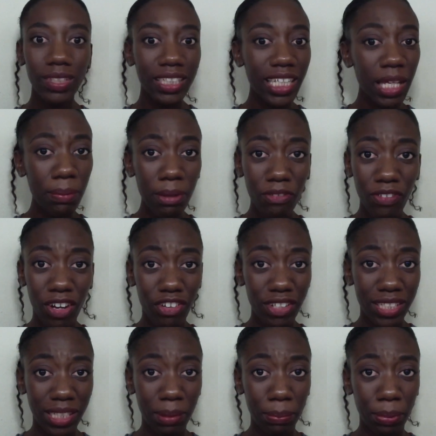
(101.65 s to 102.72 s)
Keep it very
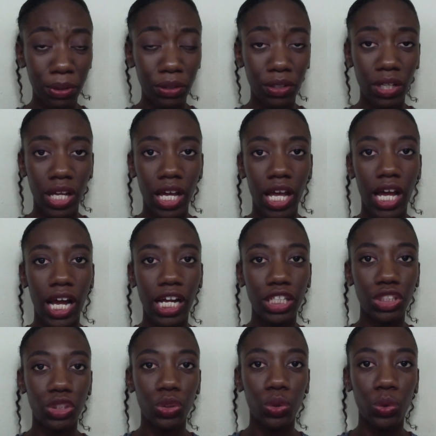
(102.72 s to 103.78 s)
simple
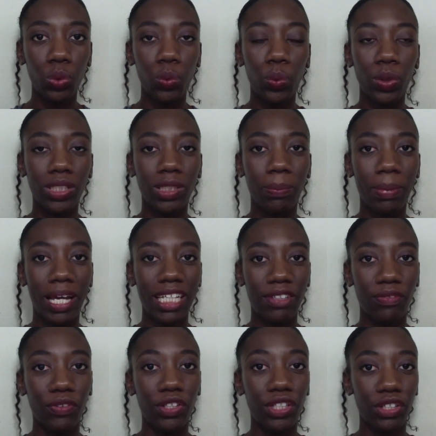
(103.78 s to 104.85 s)
and do what's best
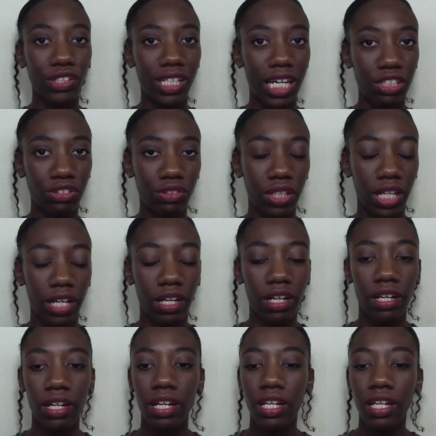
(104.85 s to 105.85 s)
for your natural hair.